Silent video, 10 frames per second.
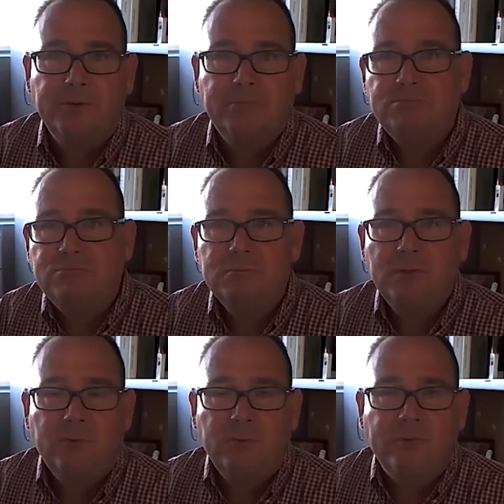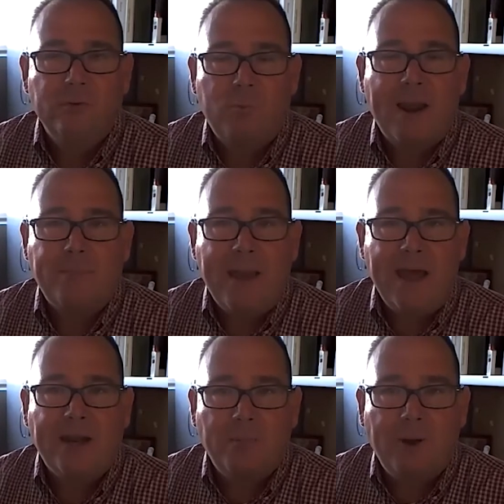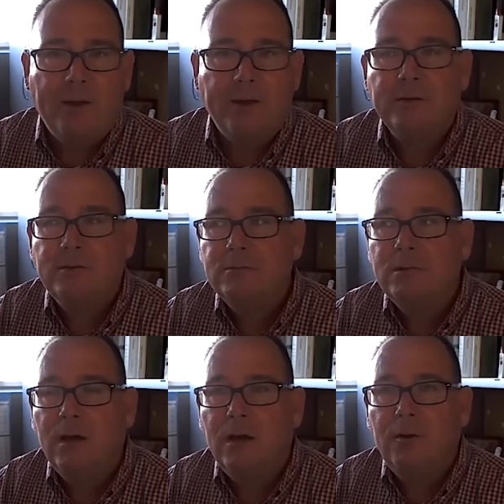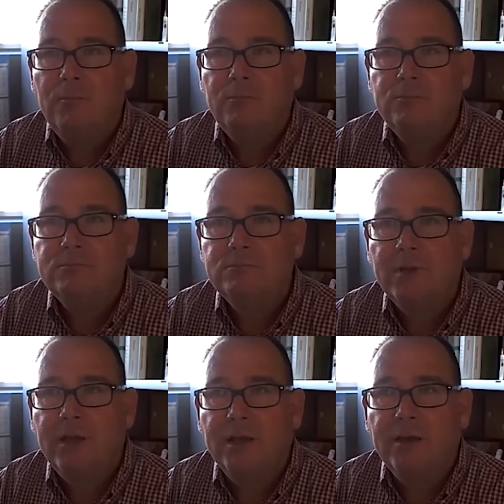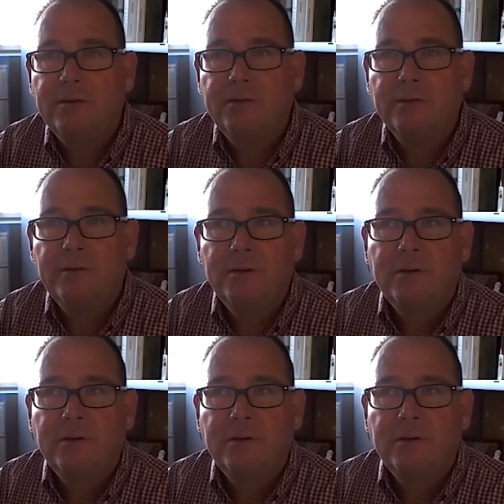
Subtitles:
we we were pragmatic about it. And